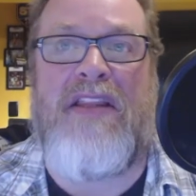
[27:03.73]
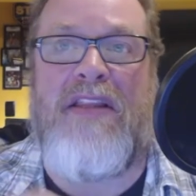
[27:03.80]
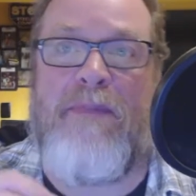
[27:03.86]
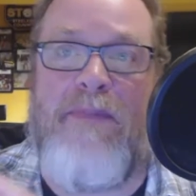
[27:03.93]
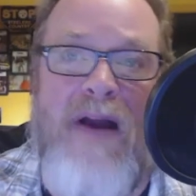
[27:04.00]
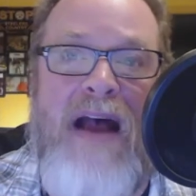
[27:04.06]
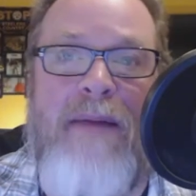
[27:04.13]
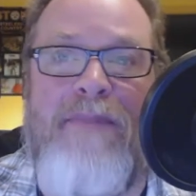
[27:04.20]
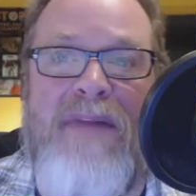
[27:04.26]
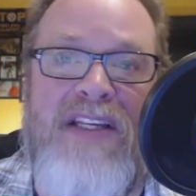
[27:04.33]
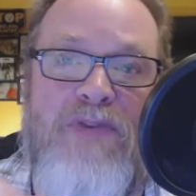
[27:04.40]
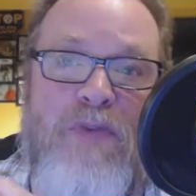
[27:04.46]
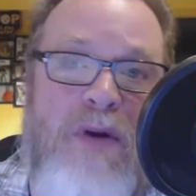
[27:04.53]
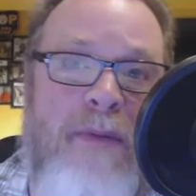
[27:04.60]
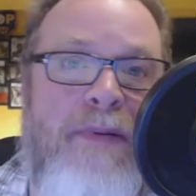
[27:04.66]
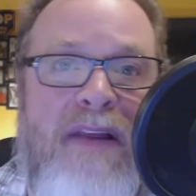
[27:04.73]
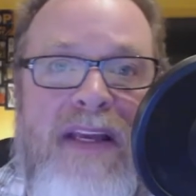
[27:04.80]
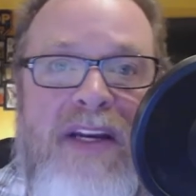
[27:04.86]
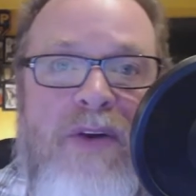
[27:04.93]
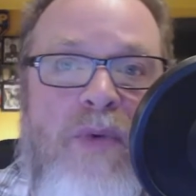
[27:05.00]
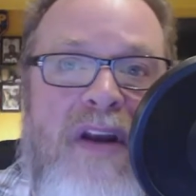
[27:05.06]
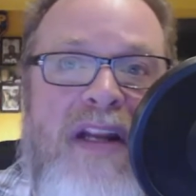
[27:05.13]
The problem is we're
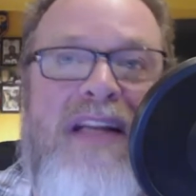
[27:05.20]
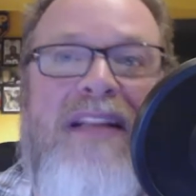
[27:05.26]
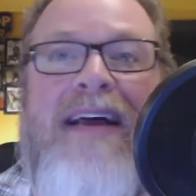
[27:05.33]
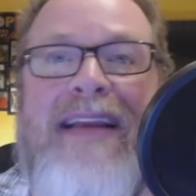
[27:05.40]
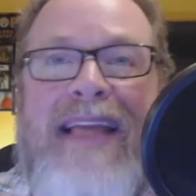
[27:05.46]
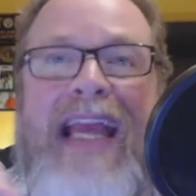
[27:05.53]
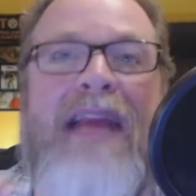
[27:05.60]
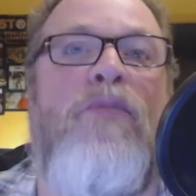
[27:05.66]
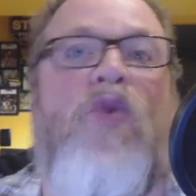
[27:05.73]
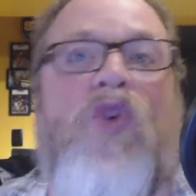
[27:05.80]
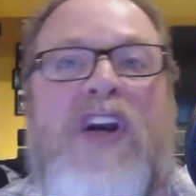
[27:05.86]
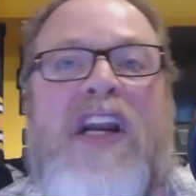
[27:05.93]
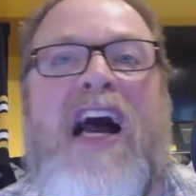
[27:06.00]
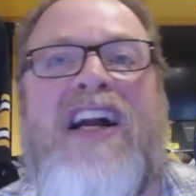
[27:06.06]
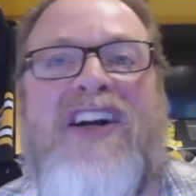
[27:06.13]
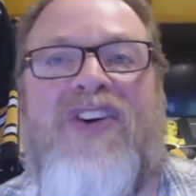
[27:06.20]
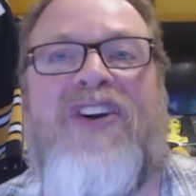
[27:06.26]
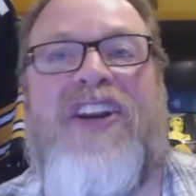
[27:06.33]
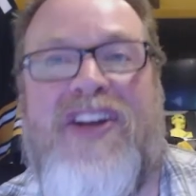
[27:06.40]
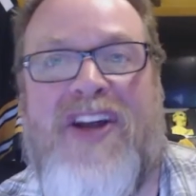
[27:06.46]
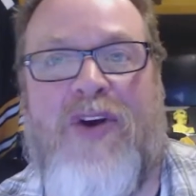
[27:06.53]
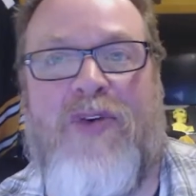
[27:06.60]
playing a 1 o'clock game. We're not
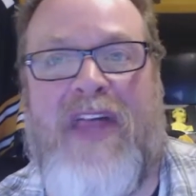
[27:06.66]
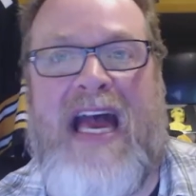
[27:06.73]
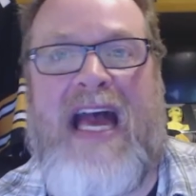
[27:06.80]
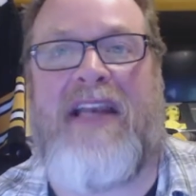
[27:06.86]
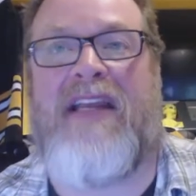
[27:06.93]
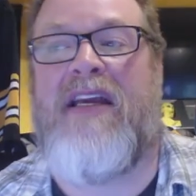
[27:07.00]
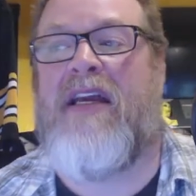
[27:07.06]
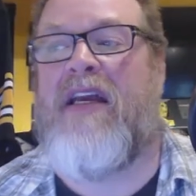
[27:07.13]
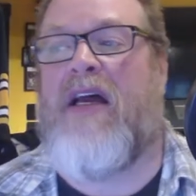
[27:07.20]
going to know that.